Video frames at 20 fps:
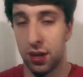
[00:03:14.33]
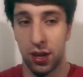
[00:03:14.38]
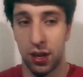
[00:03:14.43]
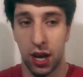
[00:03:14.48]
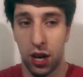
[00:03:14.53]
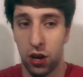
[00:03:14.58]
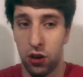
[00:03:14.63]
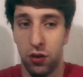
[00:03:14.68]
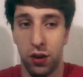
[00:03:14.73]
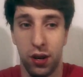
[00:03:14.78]

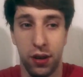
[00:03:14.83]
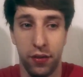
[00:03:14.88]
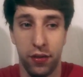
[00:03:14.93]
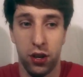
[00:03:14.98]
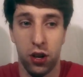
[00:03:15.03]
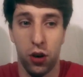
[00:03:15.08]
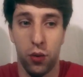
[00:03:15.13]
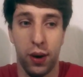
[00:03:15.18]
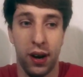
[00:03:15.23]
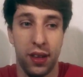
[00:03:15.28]
I don't even
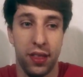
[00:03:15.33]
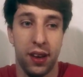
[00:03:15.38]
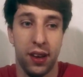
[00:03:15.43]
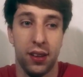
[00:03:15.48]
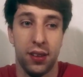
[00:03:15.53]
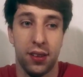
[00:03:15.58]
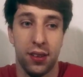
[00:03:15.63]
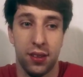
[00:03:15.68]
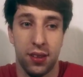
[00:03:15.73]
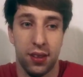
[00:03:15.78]
know why they
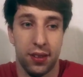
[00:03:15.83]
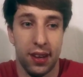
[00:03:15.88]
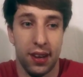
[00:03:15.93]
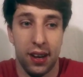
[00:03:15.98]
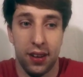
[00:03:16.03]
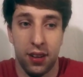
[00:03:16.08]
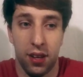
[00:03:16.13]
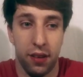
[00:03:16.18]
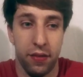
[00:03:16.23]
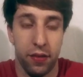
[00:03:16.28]

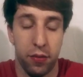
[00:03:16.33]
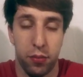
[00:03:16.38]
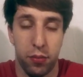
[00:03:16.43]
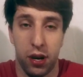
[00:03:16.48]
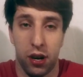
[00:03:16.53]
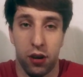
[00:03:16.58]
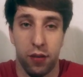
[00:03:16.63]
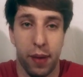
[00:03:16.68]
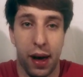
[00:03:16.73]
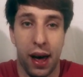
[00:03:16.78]
decided to even bring
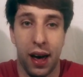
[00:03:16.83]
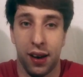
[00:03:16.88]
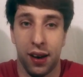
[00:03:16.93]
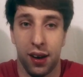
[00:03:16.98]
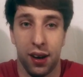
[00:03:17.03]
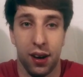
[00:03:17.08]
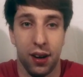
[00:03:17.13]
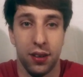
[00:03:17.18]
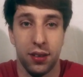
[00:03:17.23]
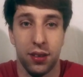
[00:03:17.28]
her back,
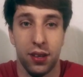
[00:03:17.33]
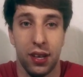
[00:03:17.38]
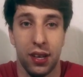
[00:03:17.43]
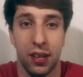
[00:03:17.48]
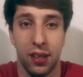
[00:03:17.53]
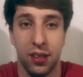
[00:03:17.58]
honestly.